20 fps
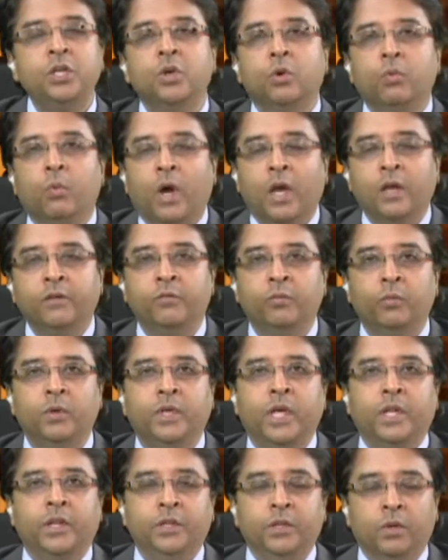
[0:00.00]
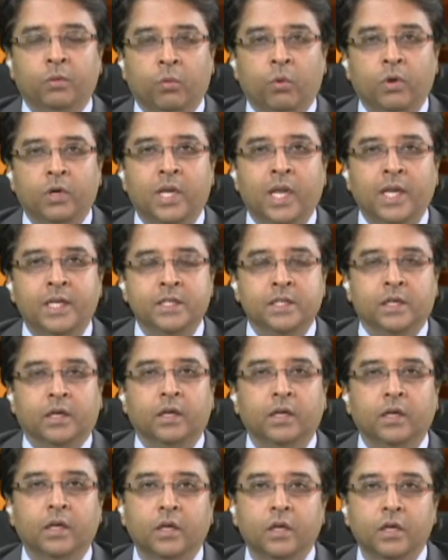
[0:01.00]
wife will get the award letter.
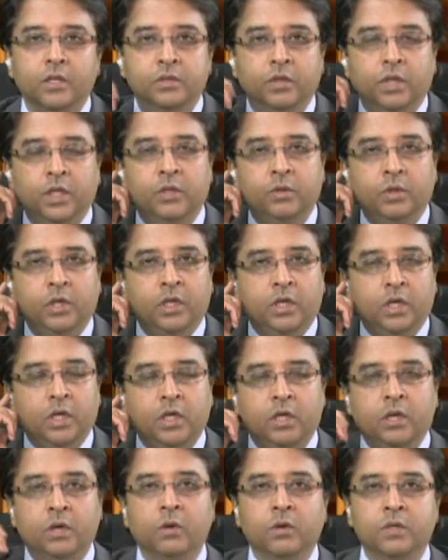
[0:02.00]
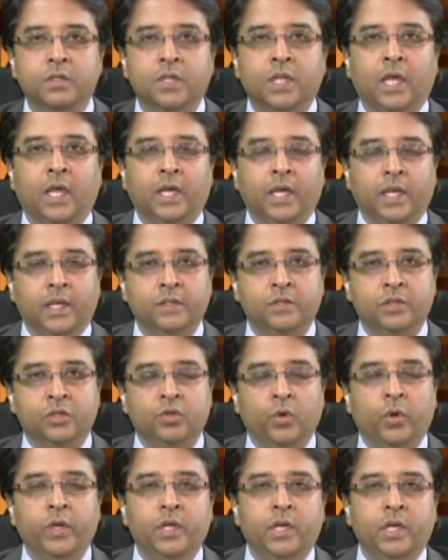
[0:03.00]
So it looks like it is a
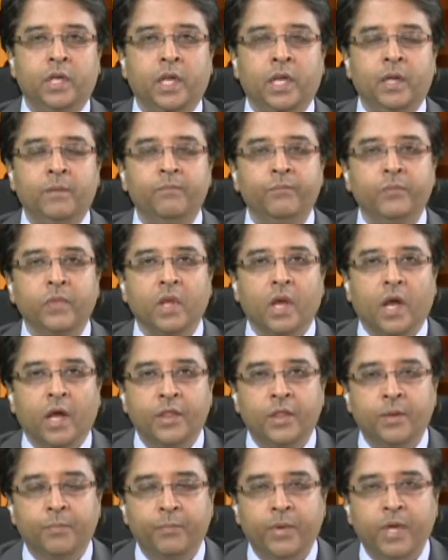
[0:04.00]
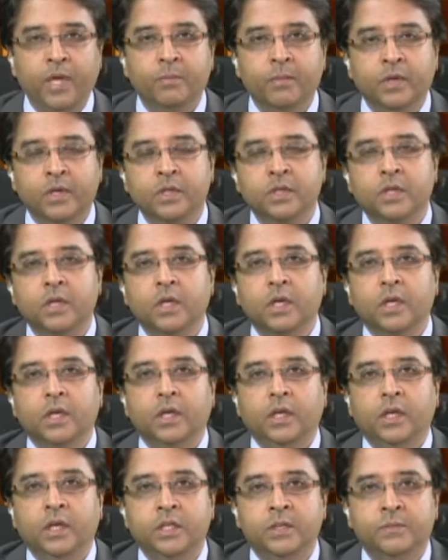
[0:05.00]
joint claim and the payment
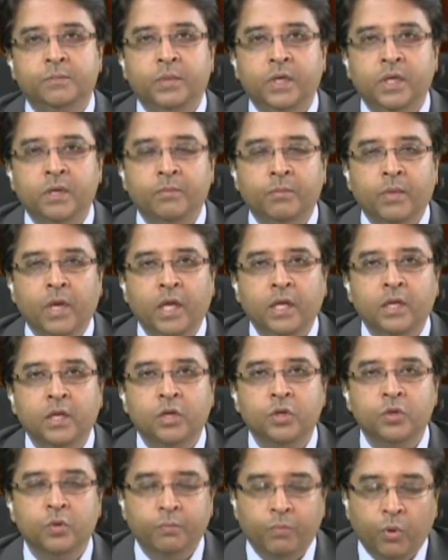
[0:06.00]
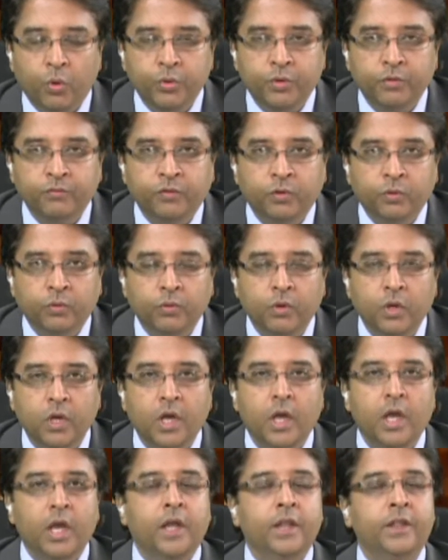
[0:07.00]
is being made to both of you.
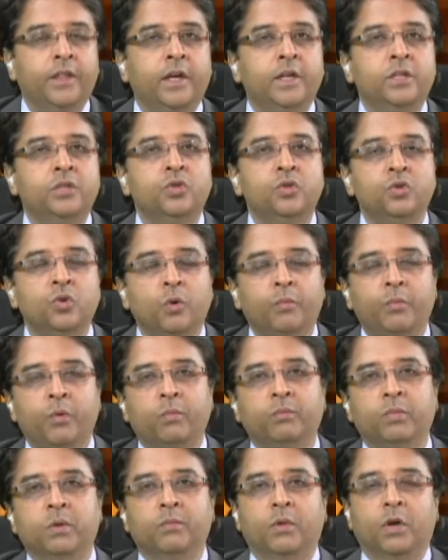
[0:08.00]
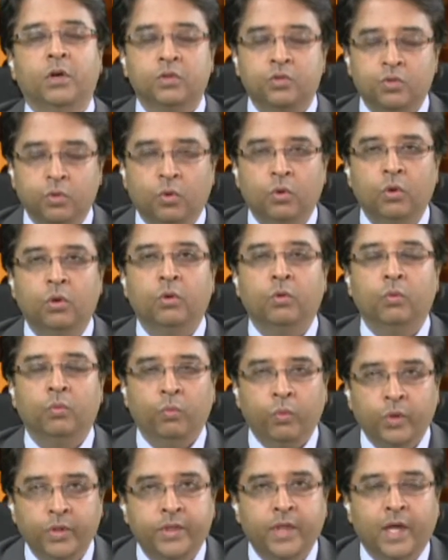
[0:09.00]
There is no problem at all
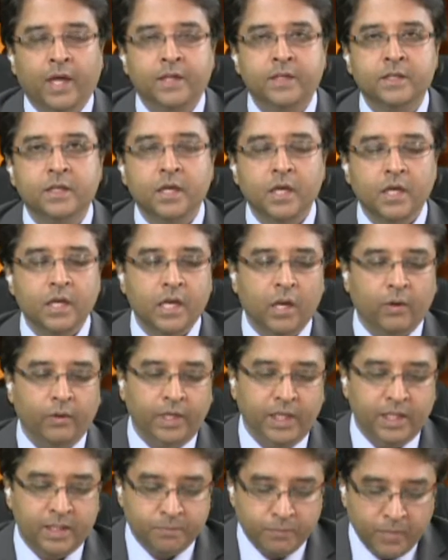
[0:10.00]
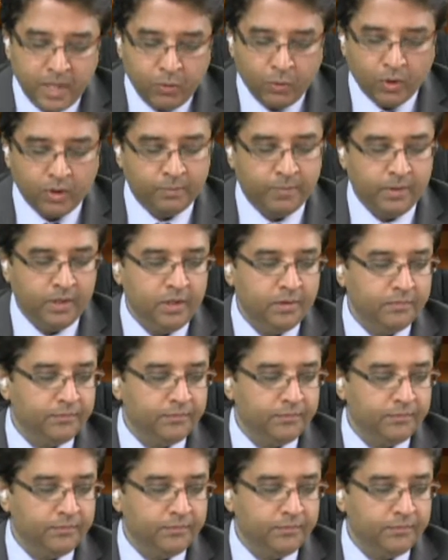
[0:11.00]
with that. Now, it may well be